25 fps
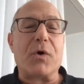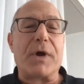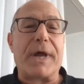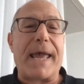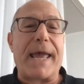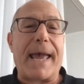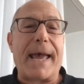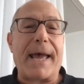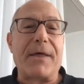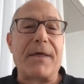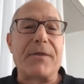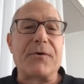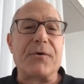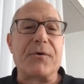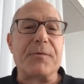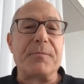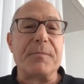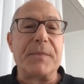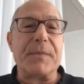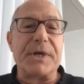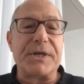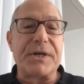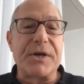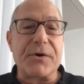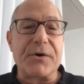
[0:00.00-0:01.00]
gathered
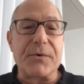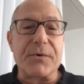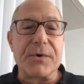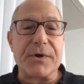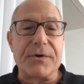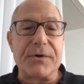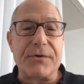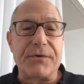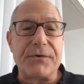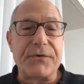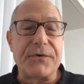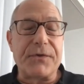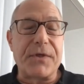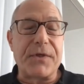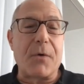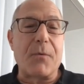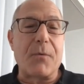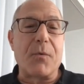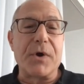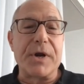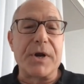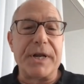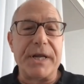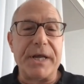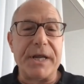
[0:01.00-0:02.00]
materials that
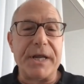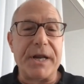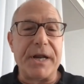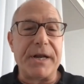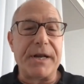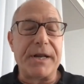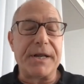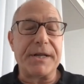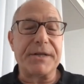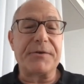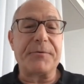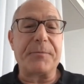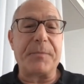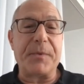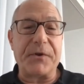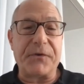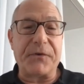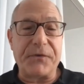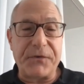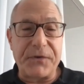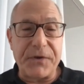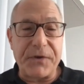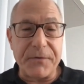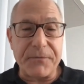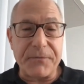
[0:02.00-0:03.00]
were needed
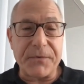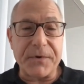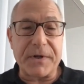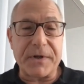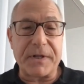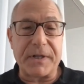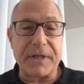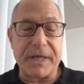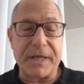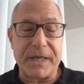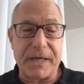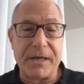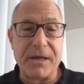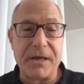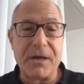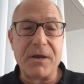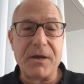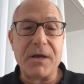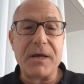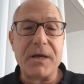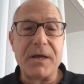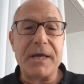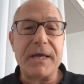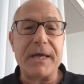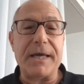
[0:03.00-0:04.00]
specifically
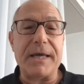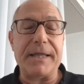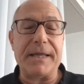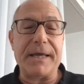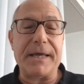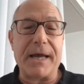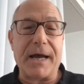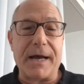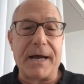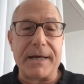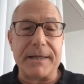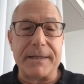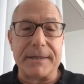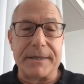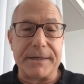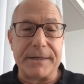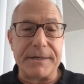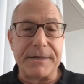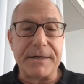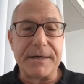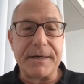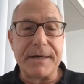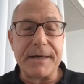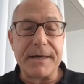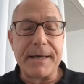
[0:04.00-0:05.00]
in the
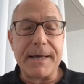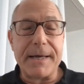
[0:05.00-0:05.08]
island,